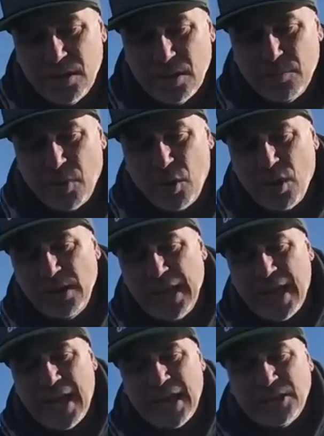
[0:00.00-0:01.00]
And behind
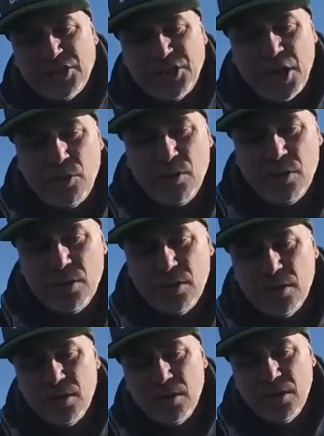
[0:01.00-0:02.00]
that hard shell,
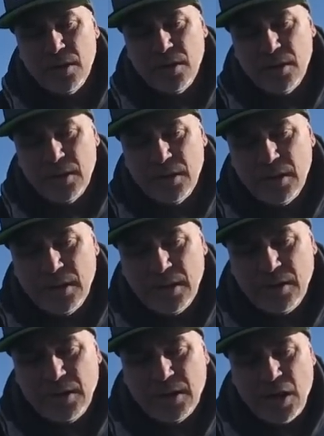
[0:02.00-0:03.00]

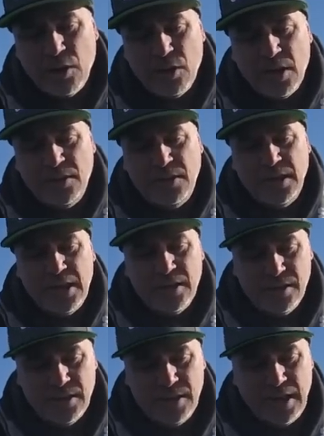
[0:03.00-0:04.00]
go in
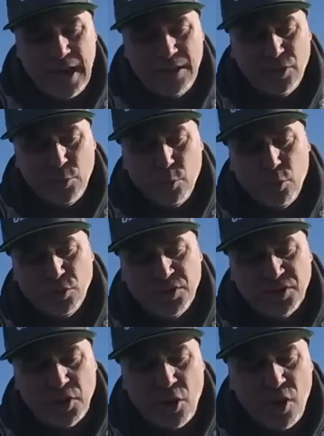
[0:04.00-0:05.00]
there and
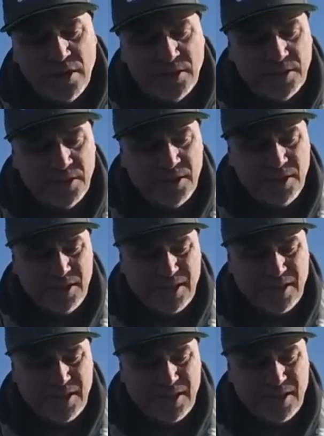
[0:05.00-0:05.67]
towards his eyes.